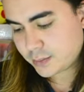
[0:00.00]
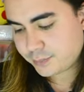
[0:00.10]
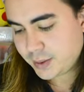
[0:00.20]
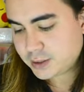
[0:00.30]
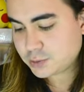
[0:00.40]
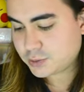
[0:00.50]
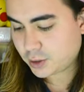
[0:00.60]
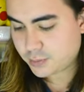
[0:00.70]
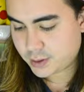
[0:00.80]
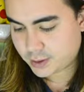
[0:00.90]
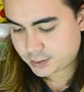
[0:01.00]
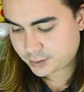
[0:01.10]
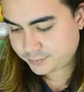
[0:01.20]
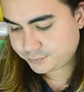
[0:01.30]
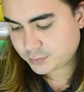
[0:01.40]
Mistletoe bird.
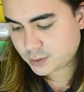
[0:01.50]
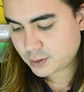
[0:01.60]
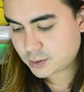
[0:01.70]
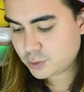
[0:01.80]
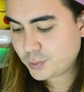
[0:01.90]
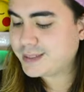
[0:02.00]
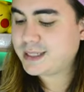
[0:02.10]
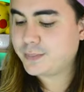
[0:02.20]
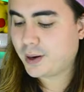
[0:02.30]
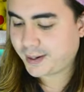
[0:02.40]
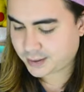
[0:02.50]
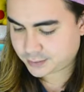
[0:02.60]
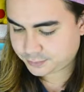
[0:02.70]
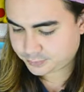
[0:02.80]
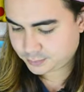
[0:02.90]
Noisy miner.
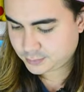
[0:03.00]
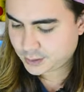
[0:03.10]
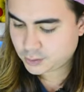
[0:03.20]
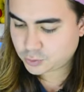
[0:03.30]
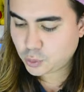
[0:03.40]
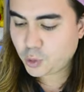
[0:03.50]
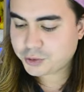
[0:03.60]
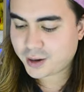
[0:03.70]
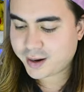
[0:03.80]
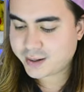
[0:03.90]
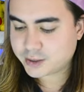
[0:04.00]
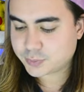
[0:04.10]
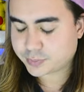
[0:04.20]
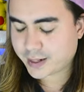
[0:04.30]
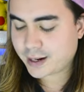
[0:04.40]
North
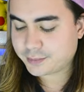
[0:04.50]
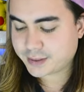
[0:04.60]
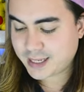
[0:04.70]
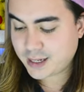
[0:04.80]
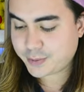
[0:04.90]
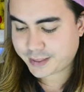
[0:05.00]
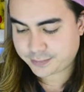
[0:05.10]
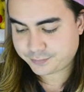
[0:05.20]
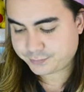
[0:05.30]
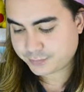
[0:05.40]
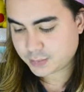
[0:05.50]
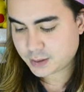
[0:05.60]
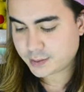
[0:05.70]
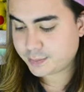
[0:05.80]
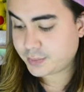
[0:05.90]
Island brown kiwi.
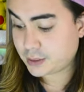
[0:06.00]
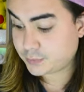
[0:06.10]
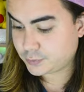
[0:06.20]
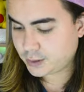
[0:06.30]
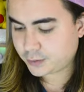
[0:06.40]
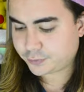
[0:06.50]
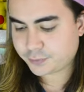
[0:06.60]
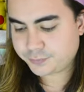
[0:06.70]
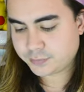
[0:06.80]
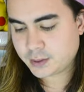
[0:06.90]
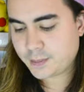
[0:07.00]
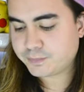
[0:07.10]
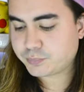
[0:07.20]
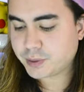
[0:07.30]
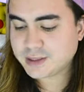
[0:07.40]
Peaceful dove.
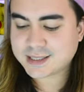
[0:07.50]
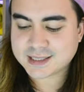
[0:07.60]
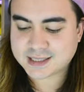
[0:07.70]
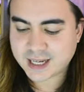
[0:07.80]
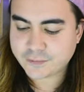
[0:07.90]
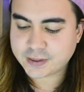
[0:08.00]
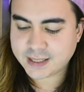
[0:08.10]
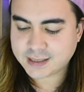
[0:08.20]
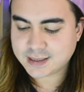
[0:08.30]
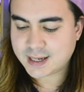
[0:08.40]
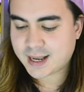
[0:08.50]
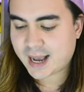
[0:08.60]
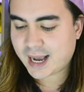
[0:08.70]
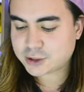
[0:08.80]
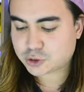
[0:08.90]
Princess Stephanie's
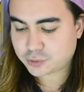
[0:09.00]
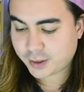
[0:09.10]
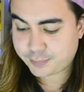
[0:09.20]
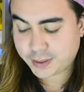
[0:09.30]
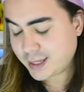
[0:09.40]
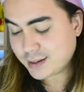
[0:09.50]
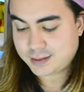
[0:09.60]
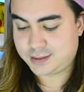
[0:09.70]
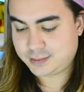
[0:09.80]
Astrapia.